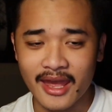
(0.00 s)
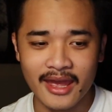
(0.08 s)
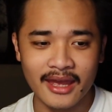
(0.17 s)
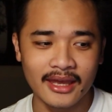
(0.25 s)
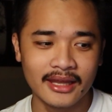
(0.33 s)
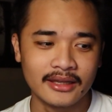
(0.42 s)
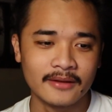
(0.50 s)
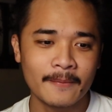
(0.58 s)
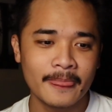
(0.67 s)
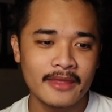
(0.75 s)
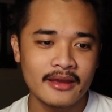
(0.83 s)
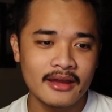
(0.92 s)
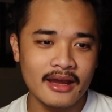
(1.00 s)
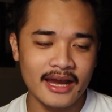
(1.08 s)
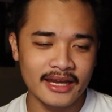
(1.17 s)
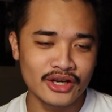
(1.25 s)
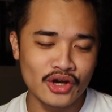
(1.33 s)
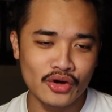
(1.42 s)
And
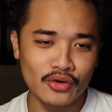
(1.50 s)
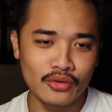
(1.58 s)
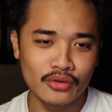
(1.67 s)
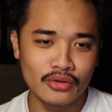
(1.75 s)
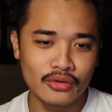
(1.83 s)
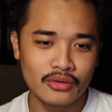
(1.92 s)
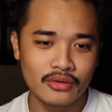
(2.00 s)
I know